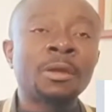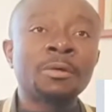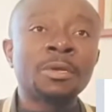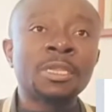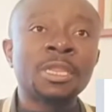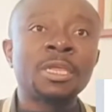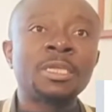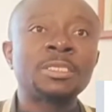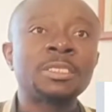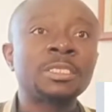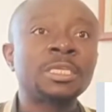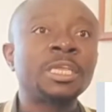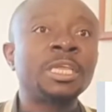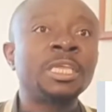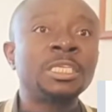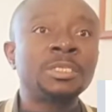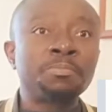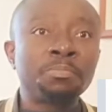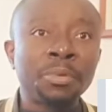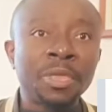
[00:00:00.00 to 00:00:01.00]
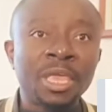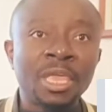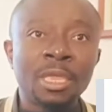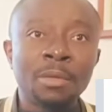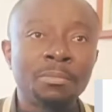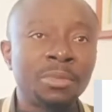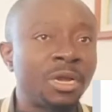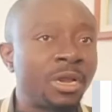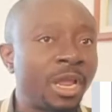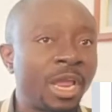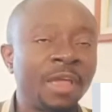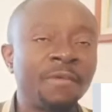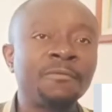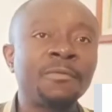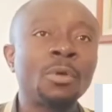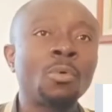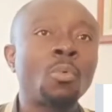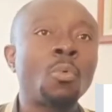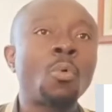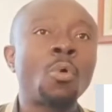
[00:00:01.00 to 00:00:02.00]
30 to 40 euros. And
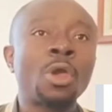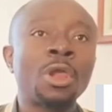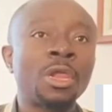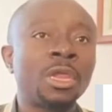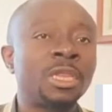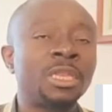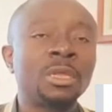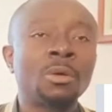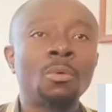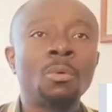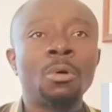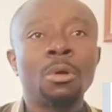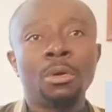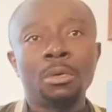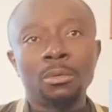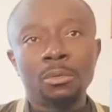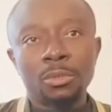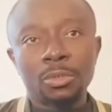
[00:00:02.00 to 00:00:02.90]
if we convert it to francs,